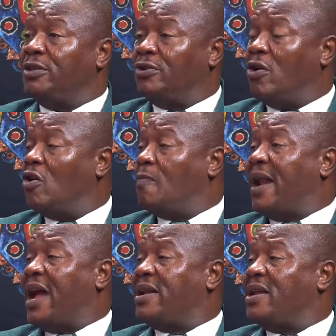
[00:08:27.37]
wrong
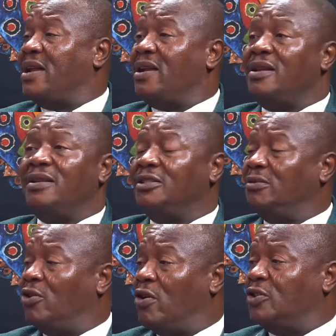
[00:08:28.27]
planning,
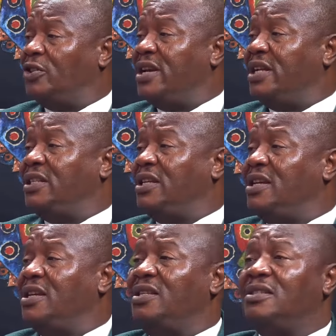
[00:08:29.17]
wrong
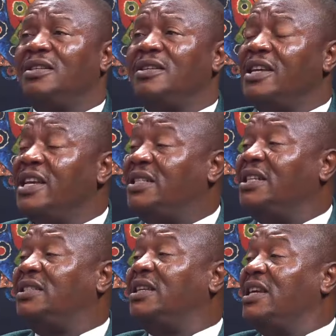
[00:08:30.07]
drainages,
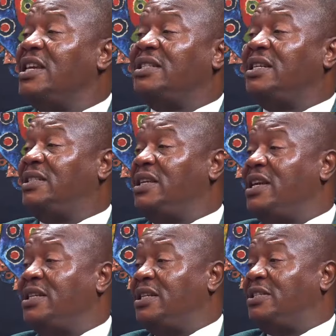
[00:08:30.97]
etc., etc.,
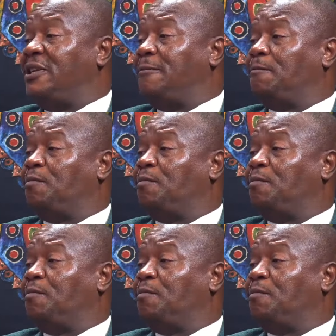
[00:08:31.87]
etc.